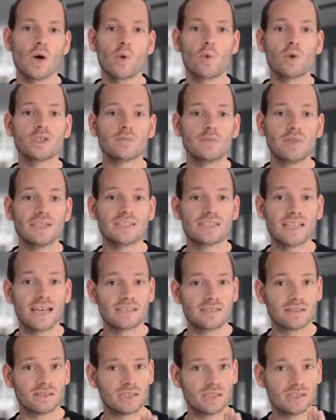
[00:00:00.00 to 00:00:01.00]
which means
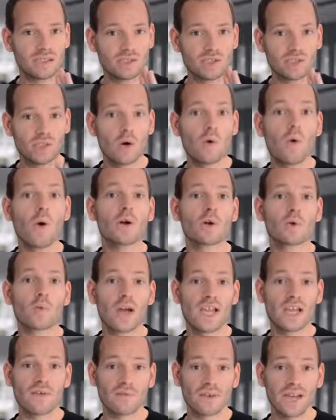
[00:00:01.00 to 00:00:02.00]
that there's no other
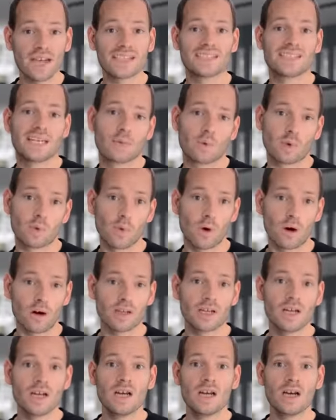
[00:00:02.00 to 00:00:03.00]
way of getting that
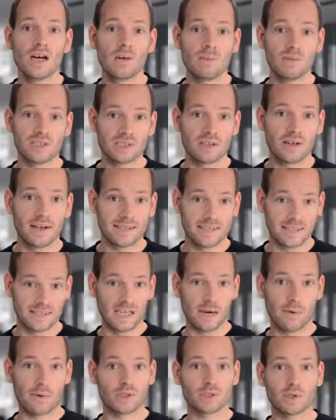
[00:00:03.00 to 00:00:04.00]
reward besides
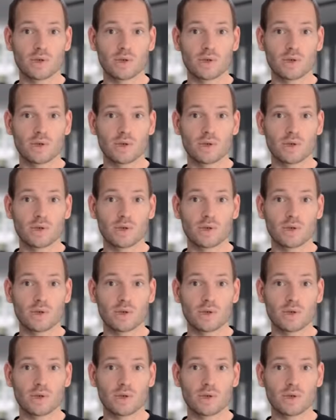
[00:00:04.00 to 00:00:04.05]
sharing.